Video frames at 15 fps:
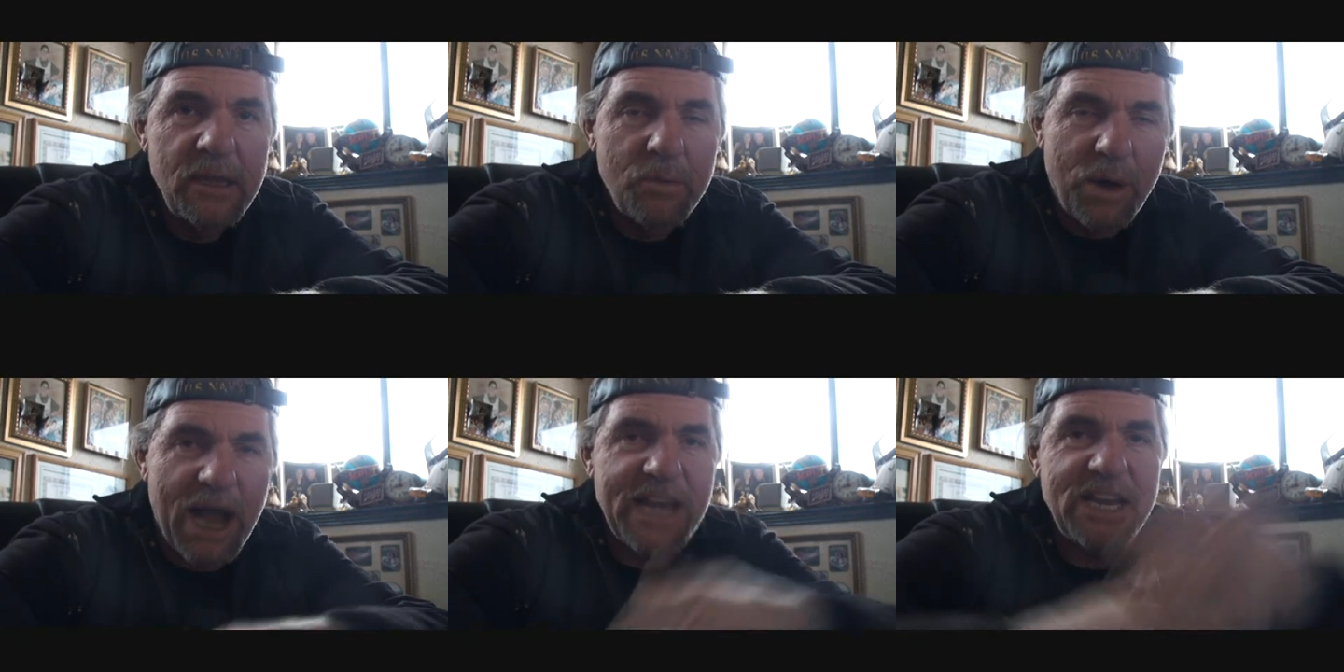
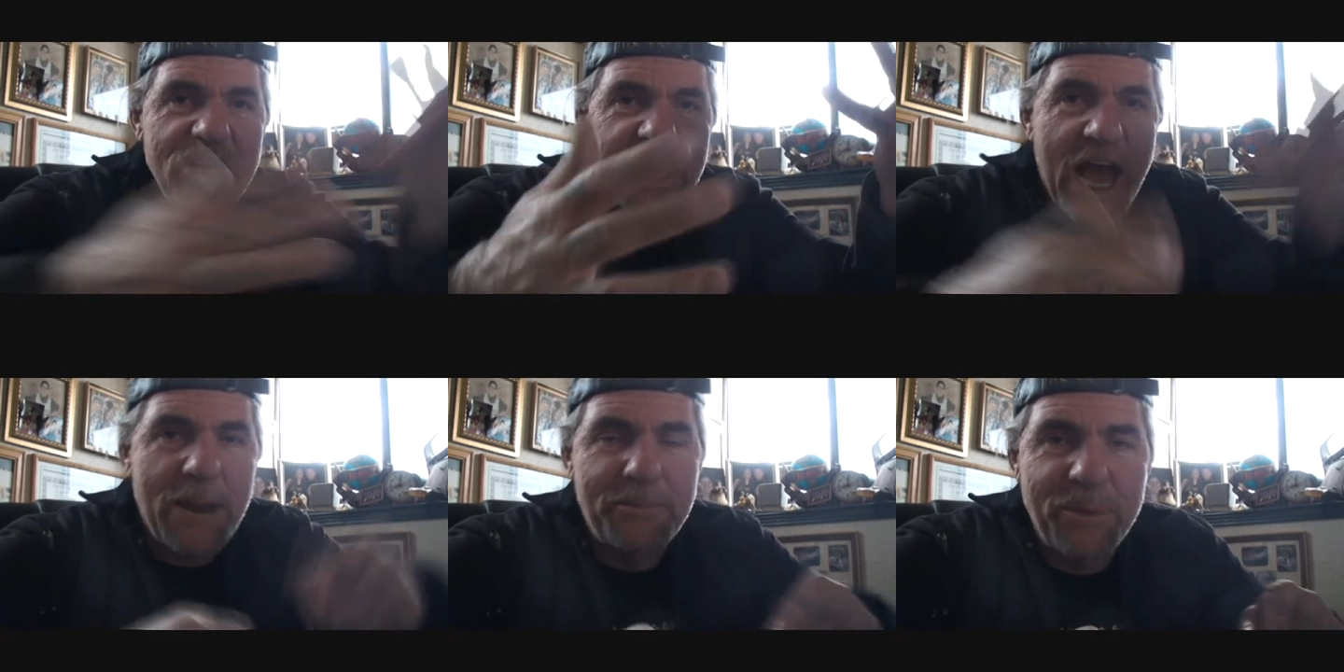Why do
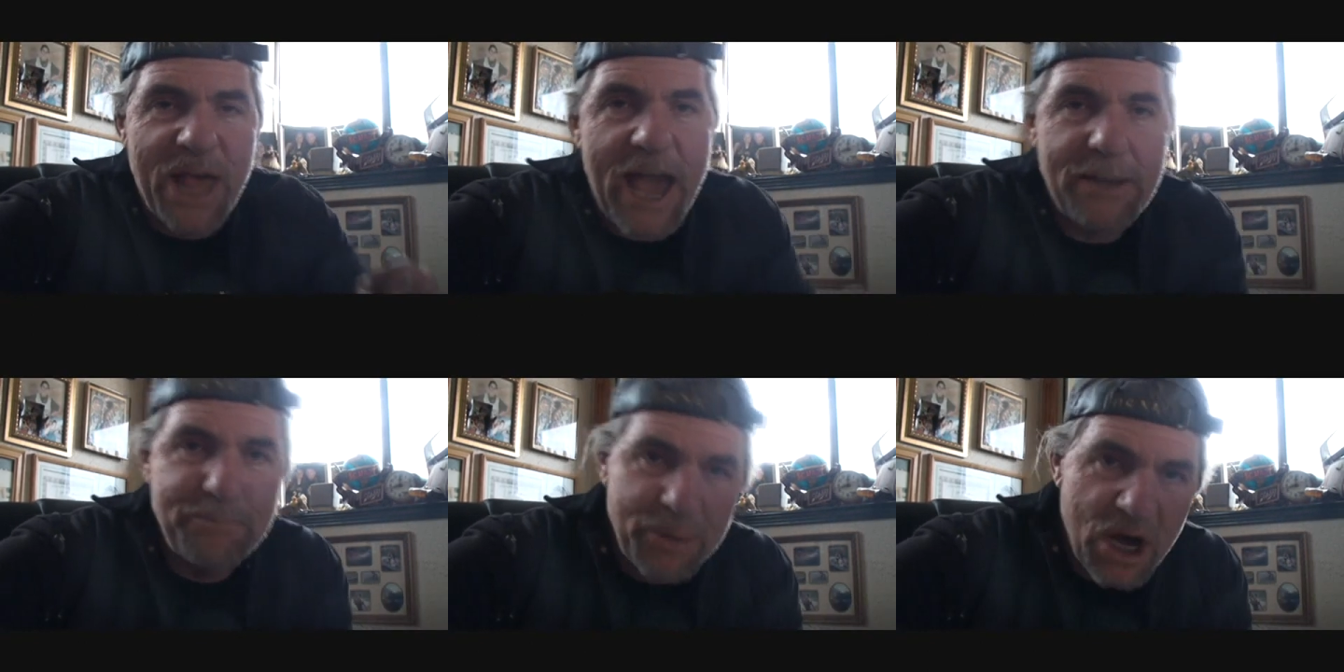you got a
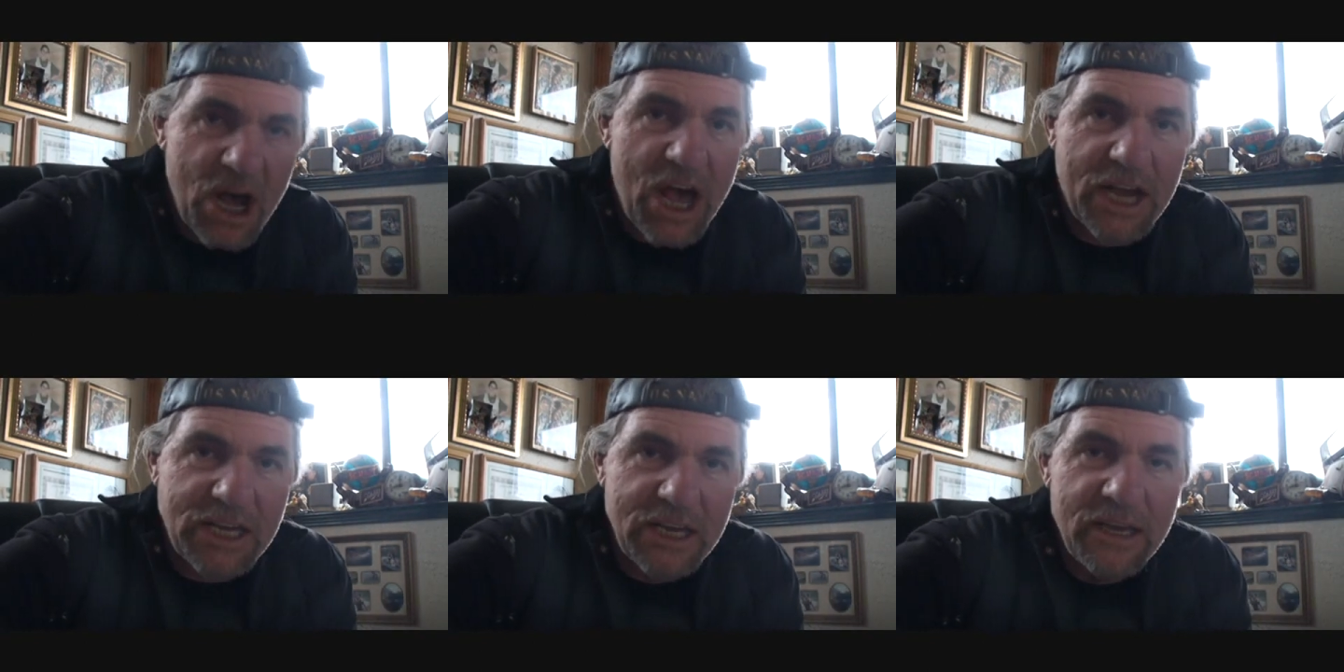black
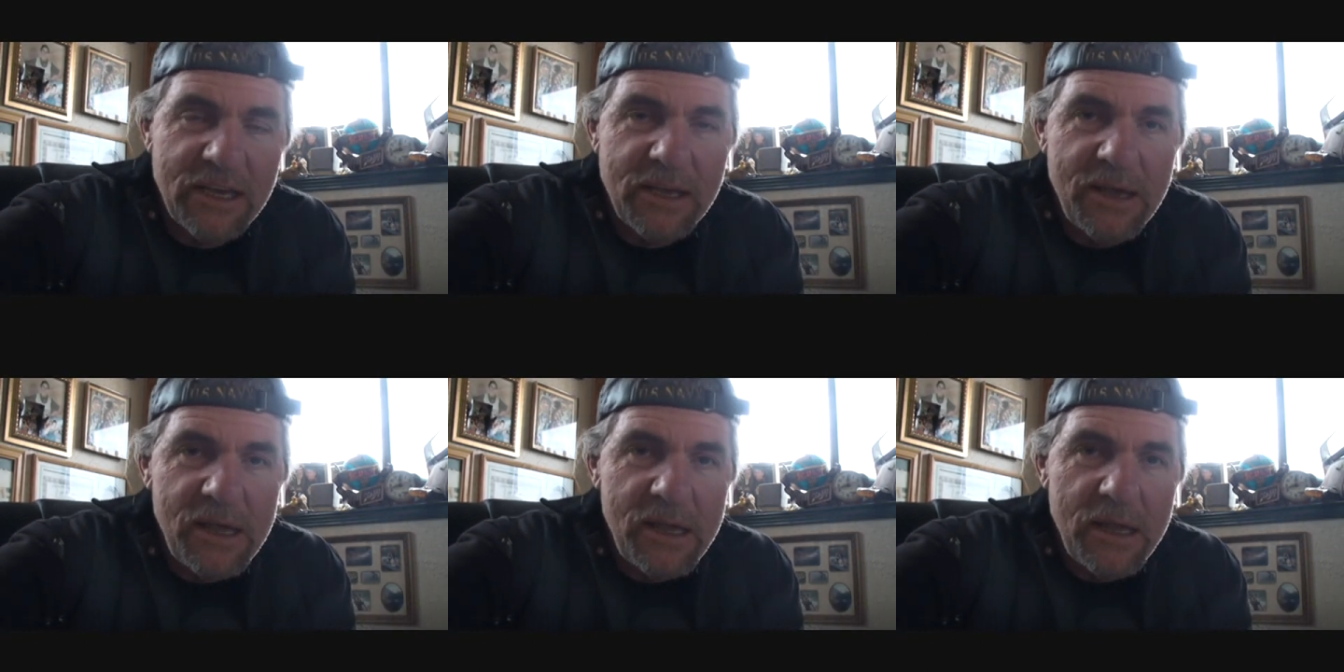book
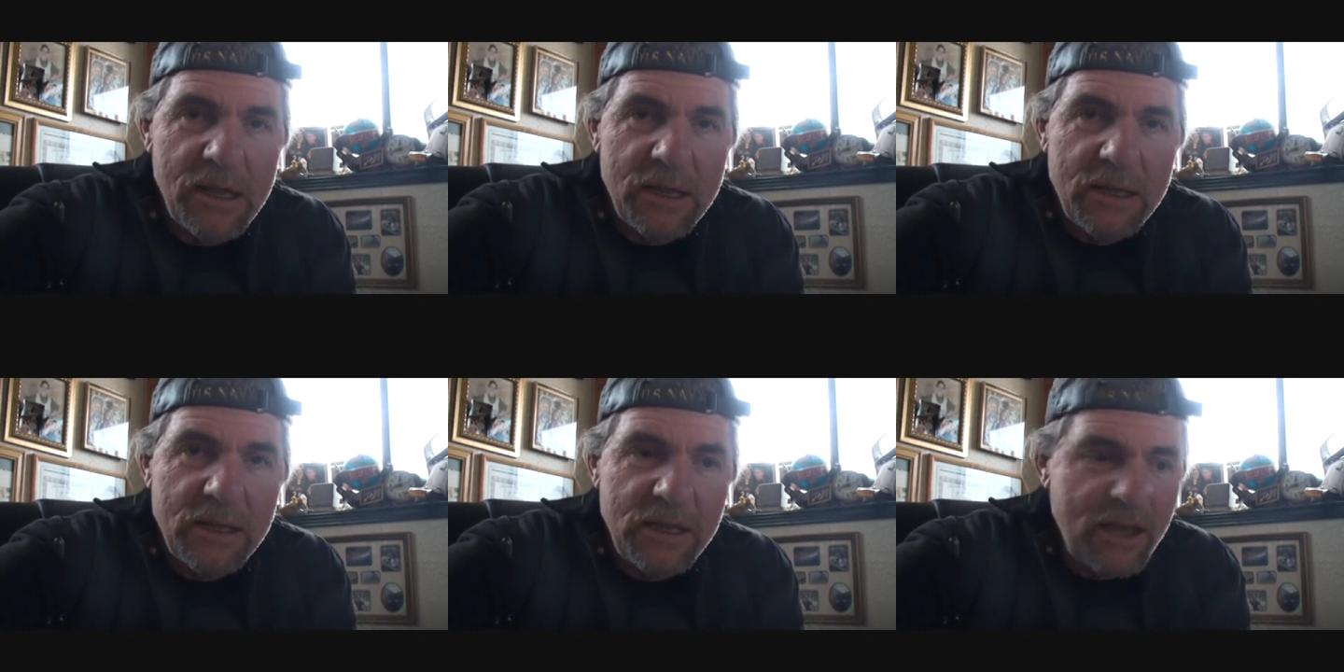
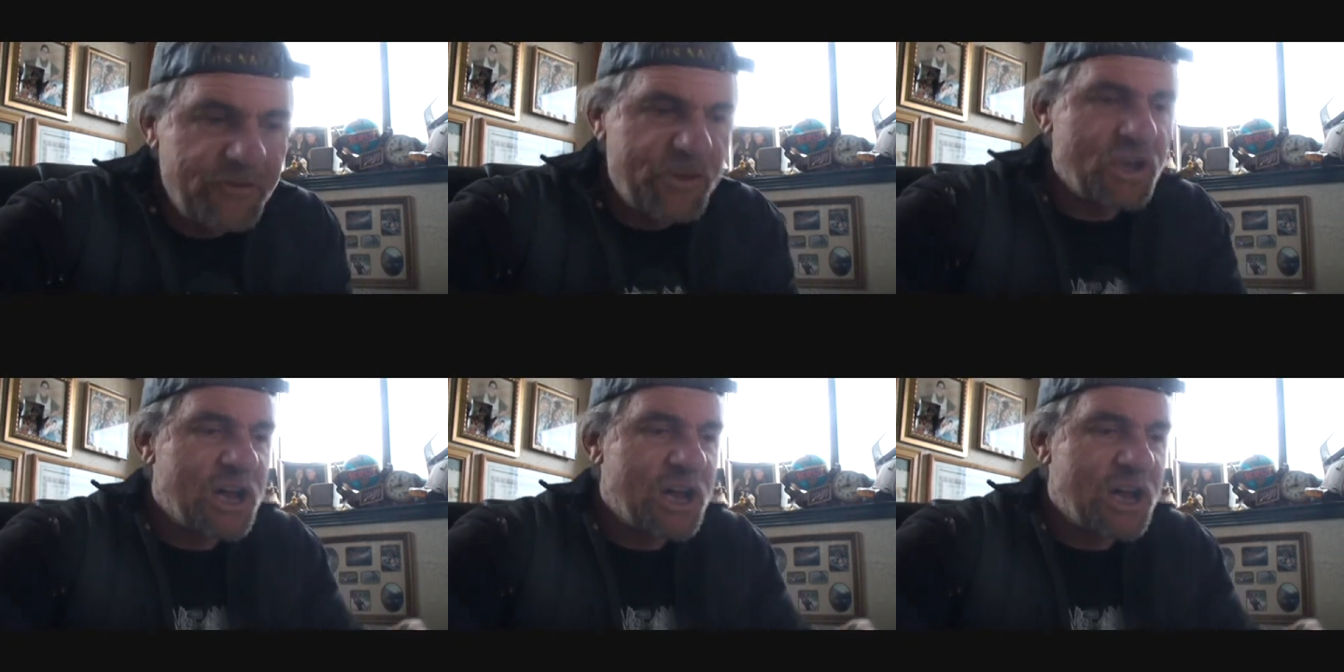if